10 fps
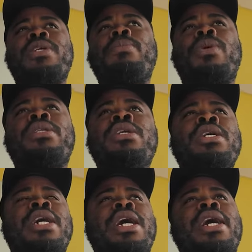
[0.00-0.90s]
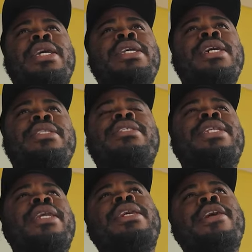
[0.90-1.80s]
someone, he has the
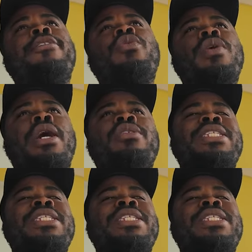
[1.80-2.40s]
technical know-how.